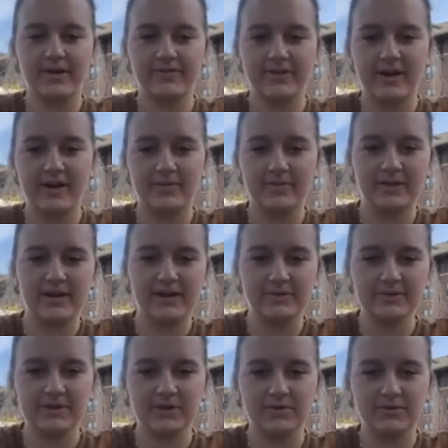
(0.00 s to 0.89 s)
family. It
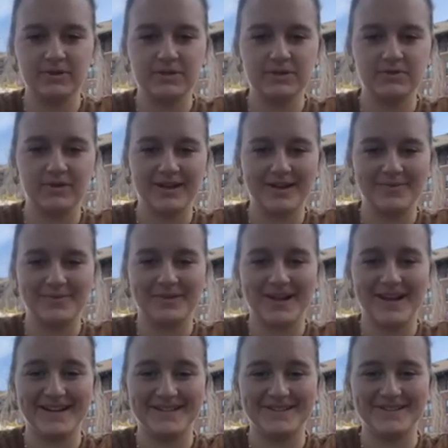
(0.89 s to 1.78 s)
was the only school I
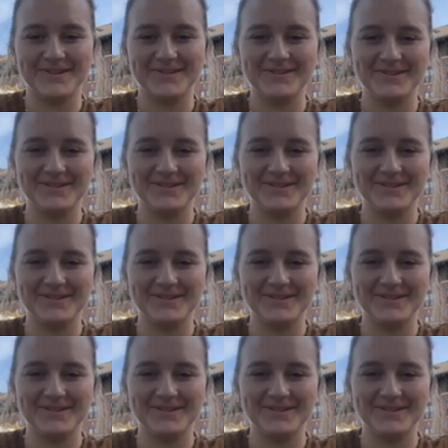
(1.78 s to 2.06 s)
applied to.